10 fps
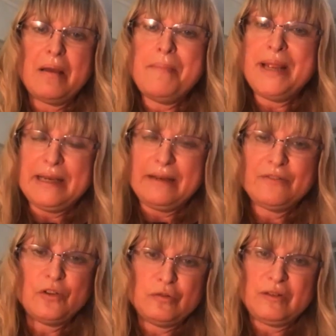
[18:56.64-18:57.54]

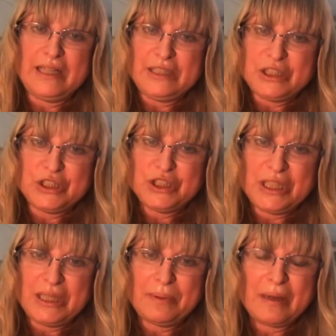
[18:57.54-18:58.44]
meaningful
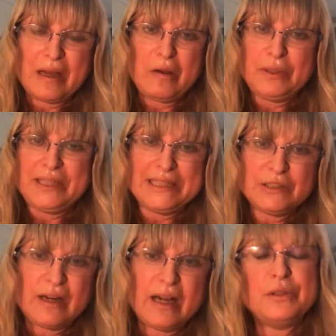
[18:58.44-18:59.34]
relationship with
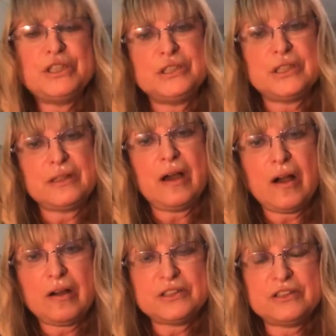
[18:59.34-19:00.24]
Israel, which is at the
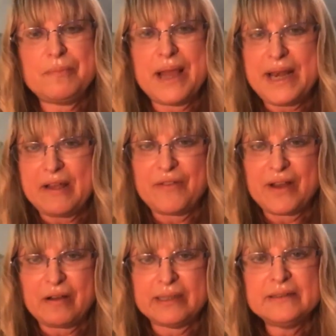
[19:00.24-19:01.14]
heart of many of
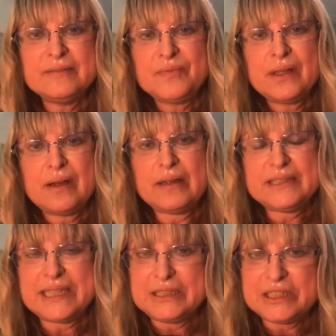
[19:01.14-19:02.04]
our
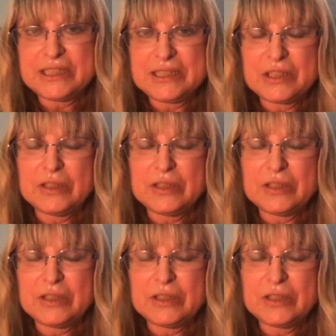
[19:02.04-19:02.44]
identities. And